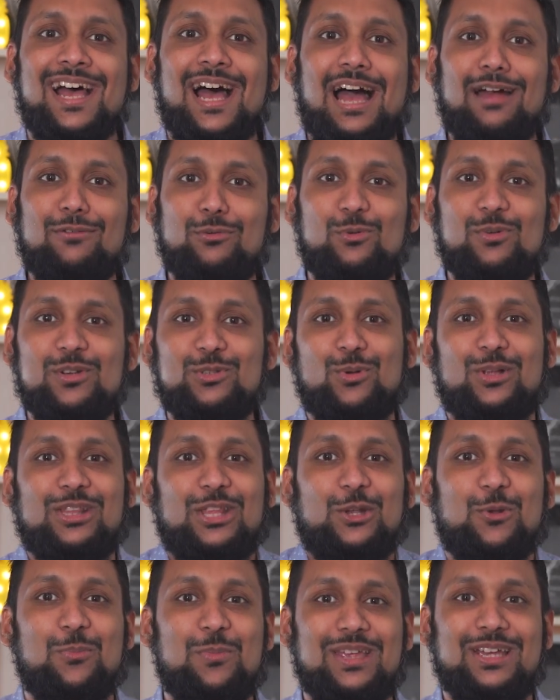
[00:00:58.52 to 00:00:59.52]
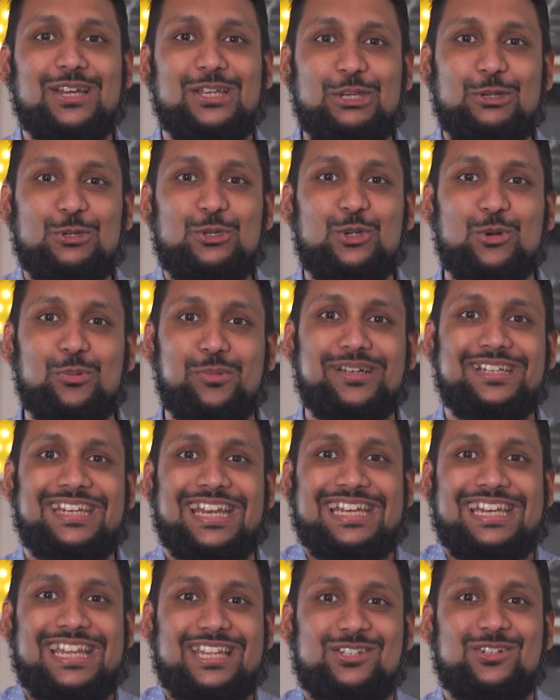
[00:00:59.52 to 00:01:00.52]
I've always wanted to be a YouTuber
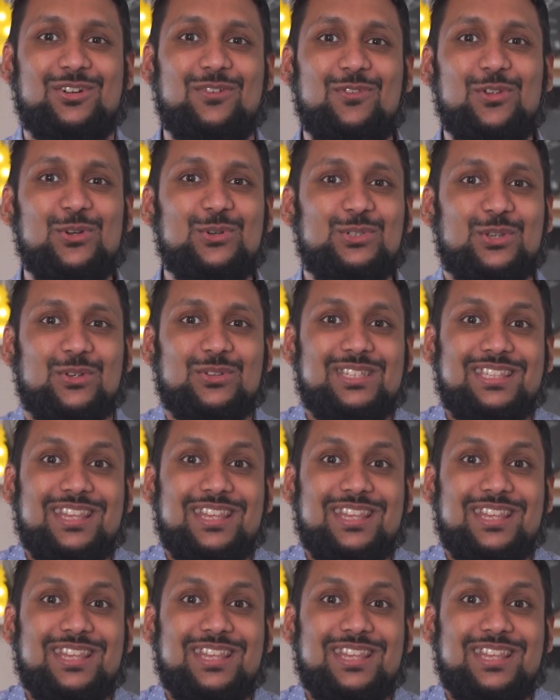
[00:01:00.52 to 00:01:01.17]
that does reviews of